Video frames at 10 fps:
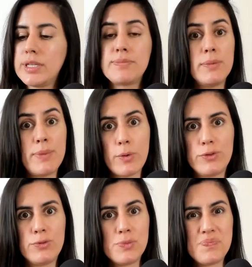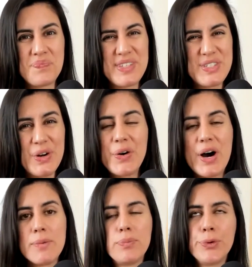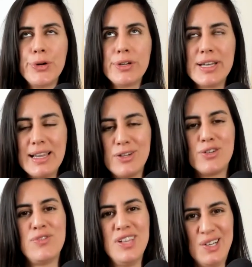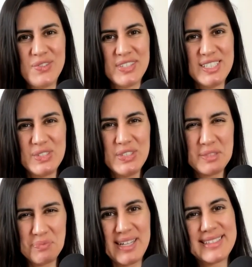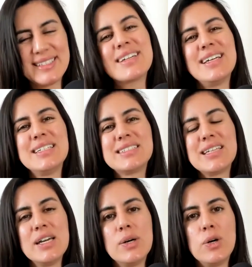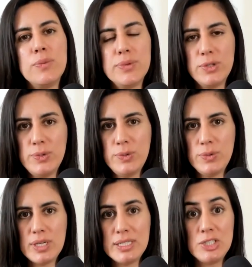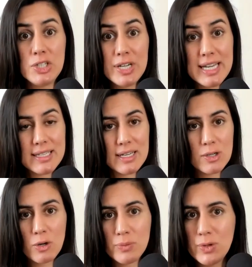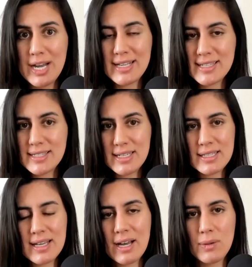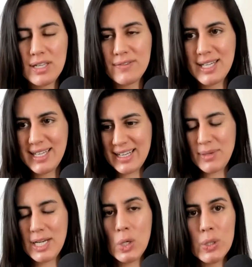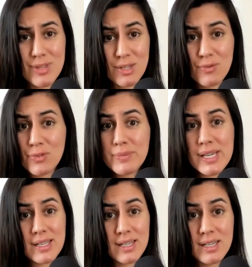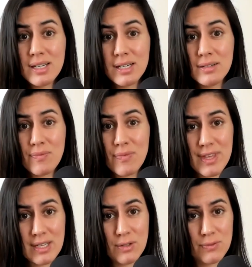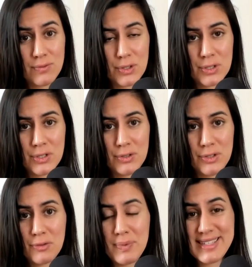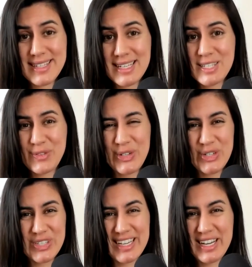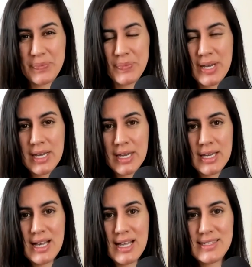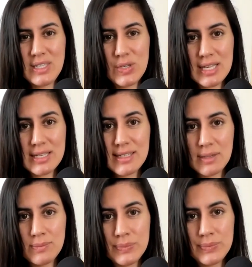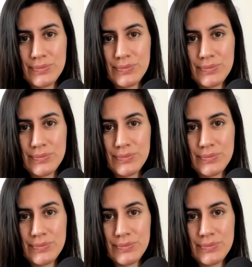very powerful. So I poured a lot of love into this masterclass. I hope you enjoy it. I hope you access it. I will leave the link below. Thank you for being here. Thank you for your presence, for your time, and see you next time.